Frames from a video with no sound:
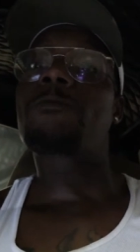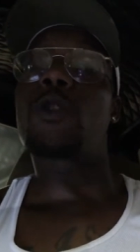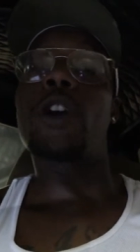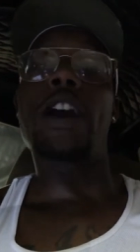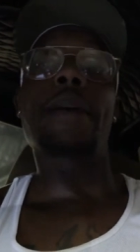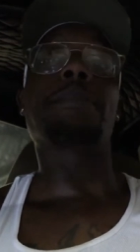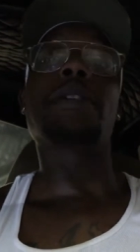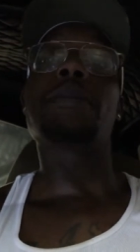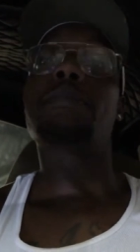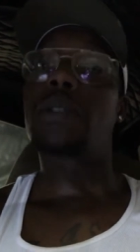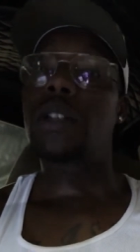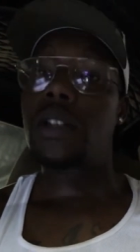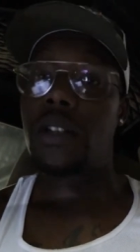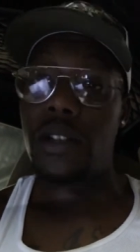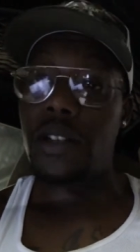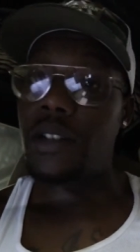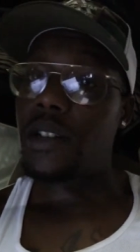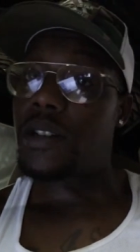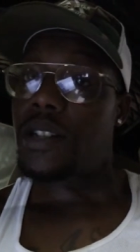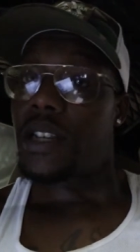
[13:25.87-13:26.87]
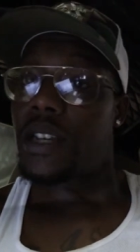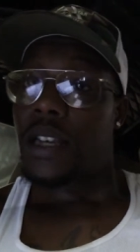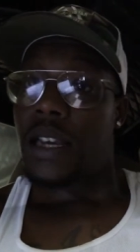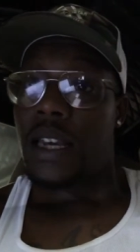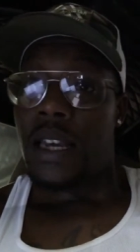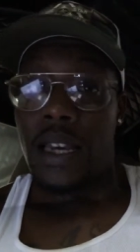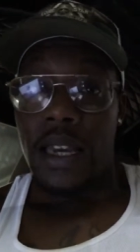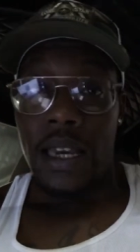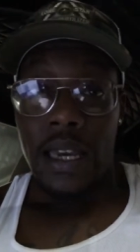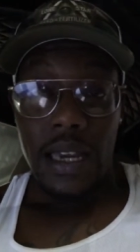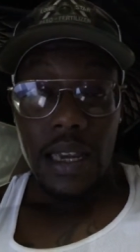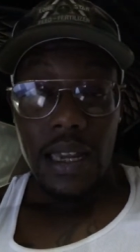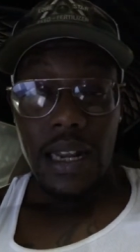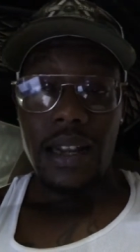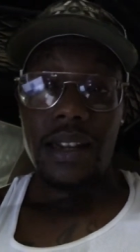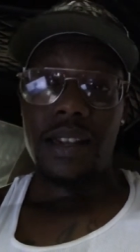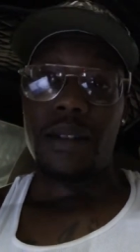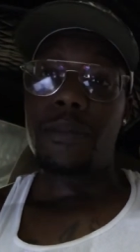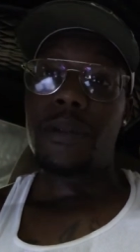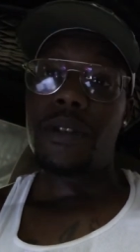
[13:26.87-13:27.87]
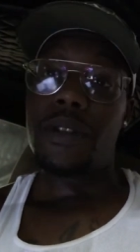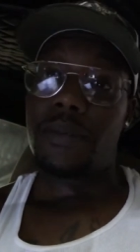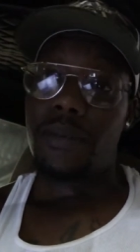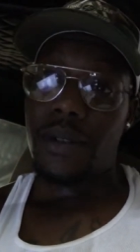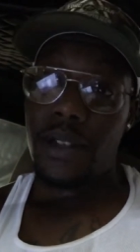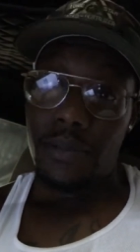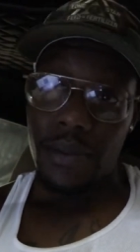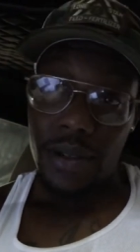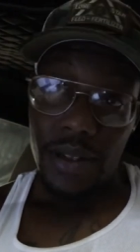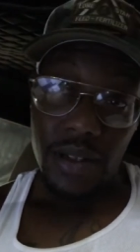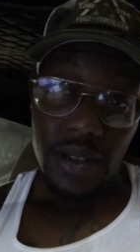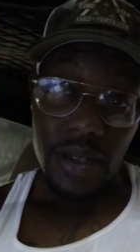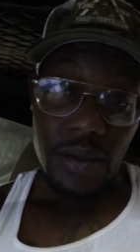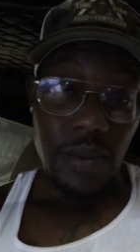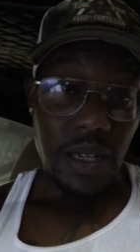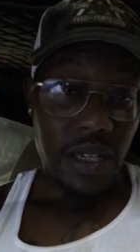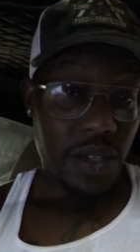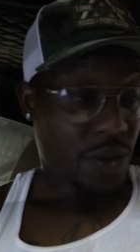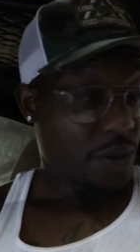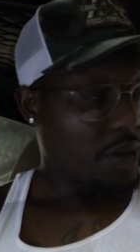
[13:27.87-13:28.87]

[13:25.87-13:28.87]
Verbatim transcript: crappy plugs, and I need to put some good plugs in my